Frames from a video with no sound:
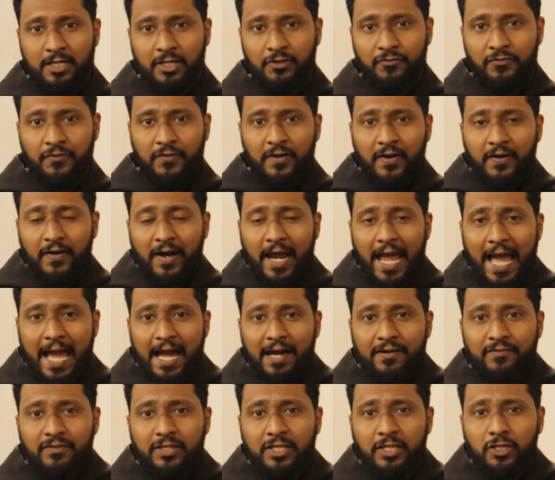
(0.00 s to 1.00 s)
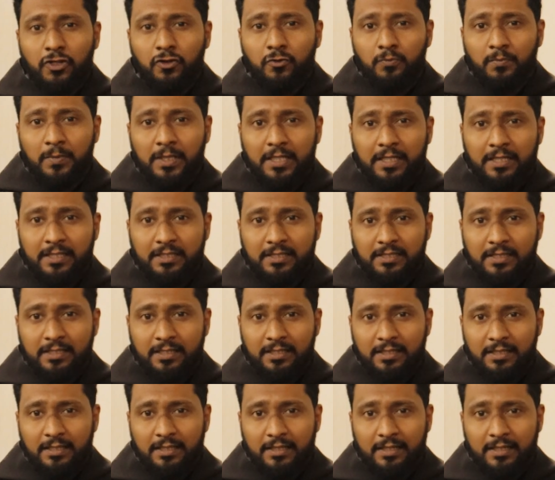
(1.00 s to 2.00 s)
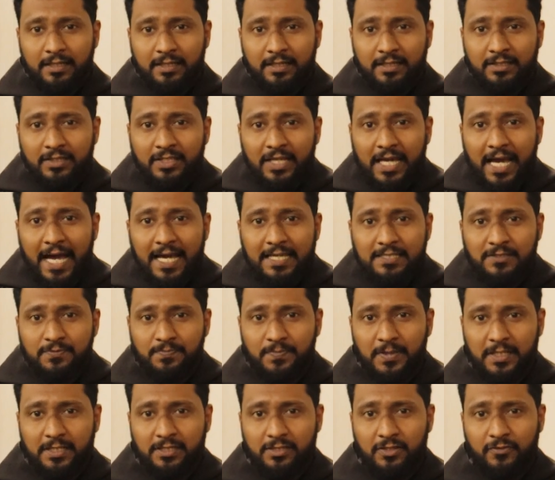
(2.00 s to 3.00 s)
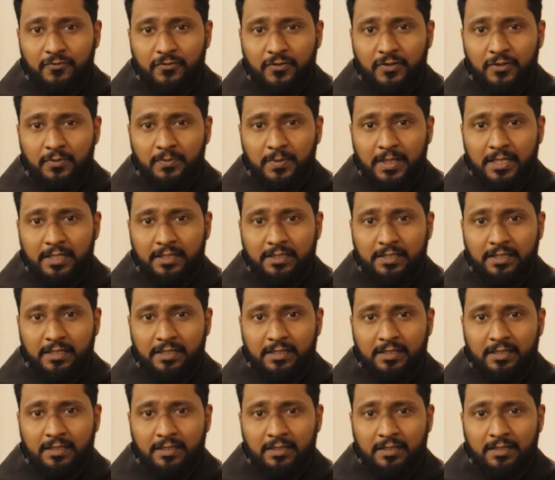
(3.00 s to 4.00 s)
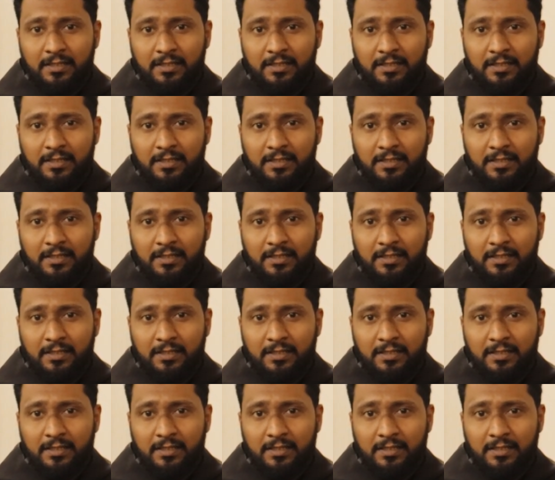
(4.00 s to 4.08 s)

if you are having humility, the aspect of humility,